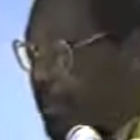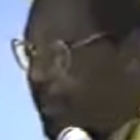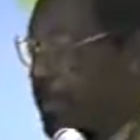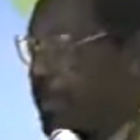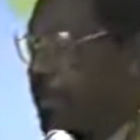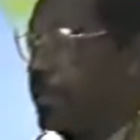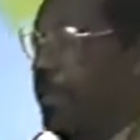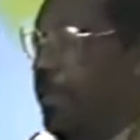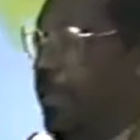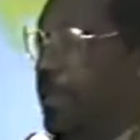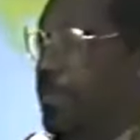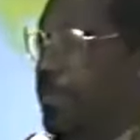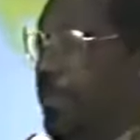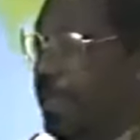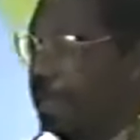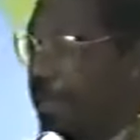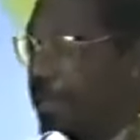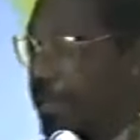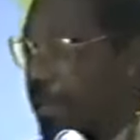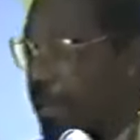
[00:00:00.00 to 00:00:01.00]
to which you are
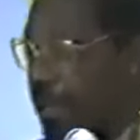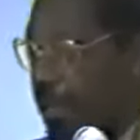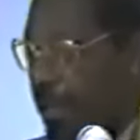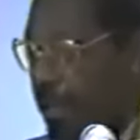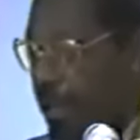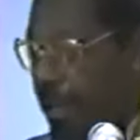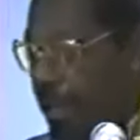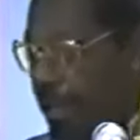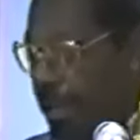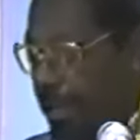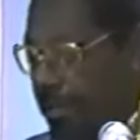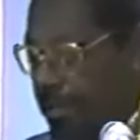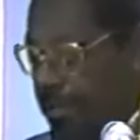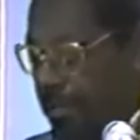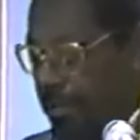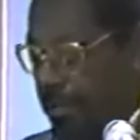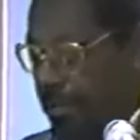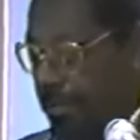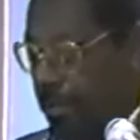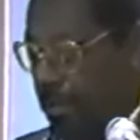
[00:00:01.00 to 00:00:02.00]
committed
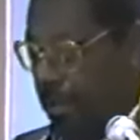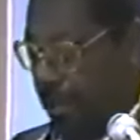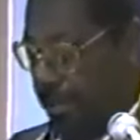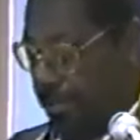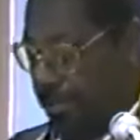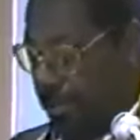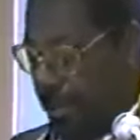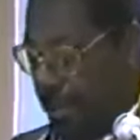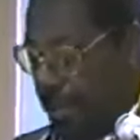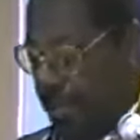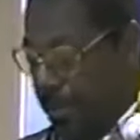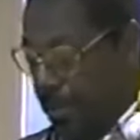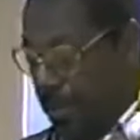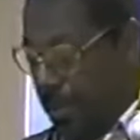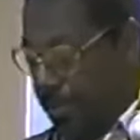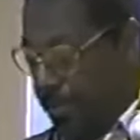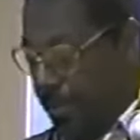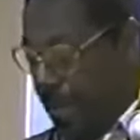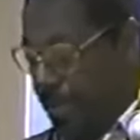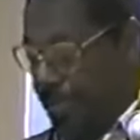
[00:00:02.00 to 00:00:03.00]
to the
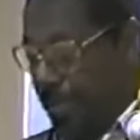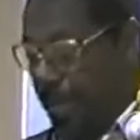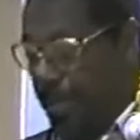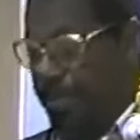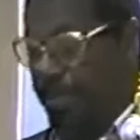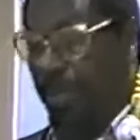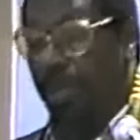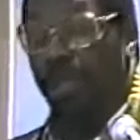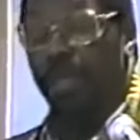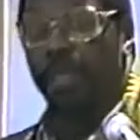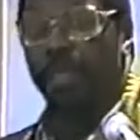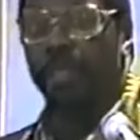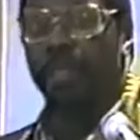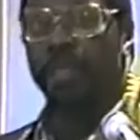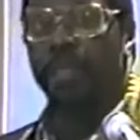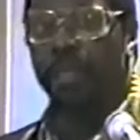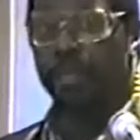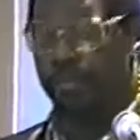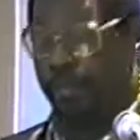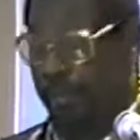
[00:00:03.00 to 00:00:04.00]
liberation of our people
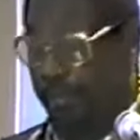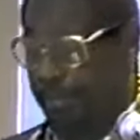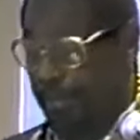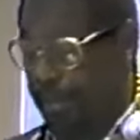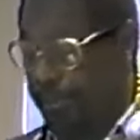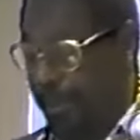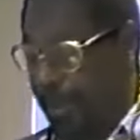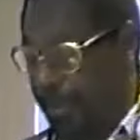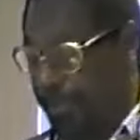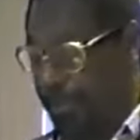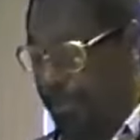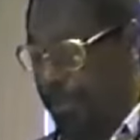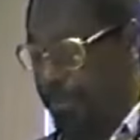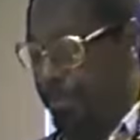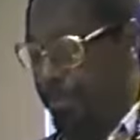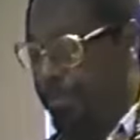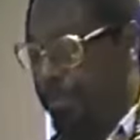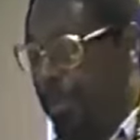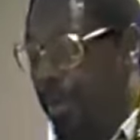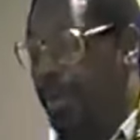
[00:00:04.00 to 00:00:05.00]
and the movement of our
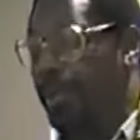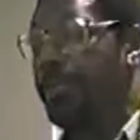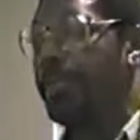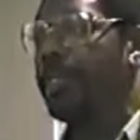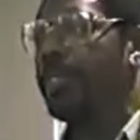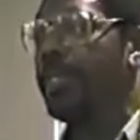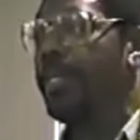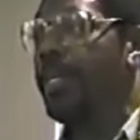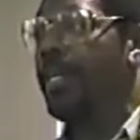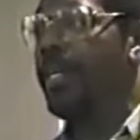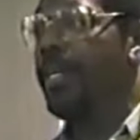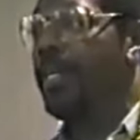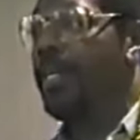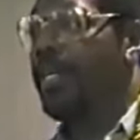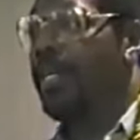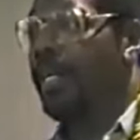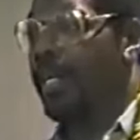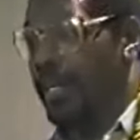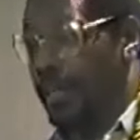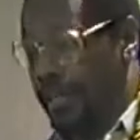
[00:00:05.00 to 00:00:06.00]
people forward
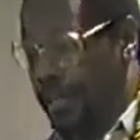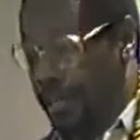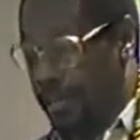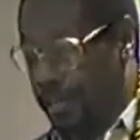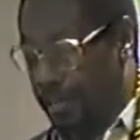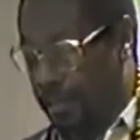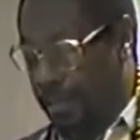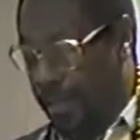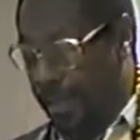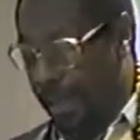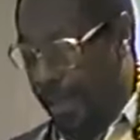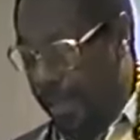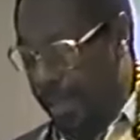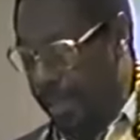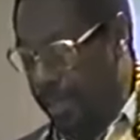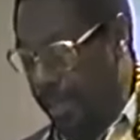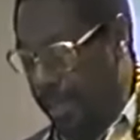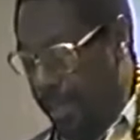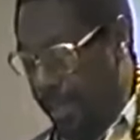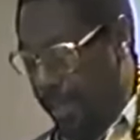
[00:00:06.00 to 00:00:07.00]
in this
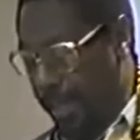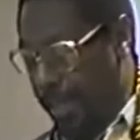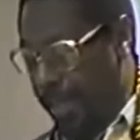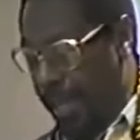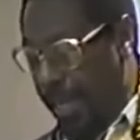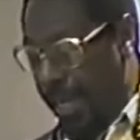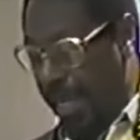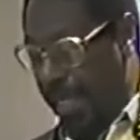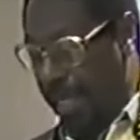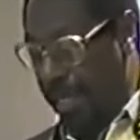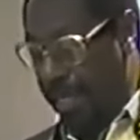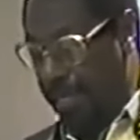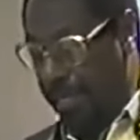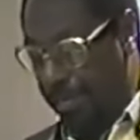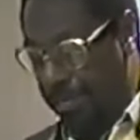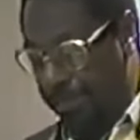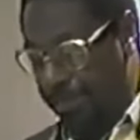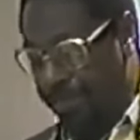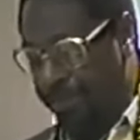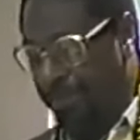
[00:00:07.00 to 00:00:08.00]
day and
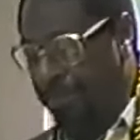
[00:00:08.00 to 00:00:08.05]
age.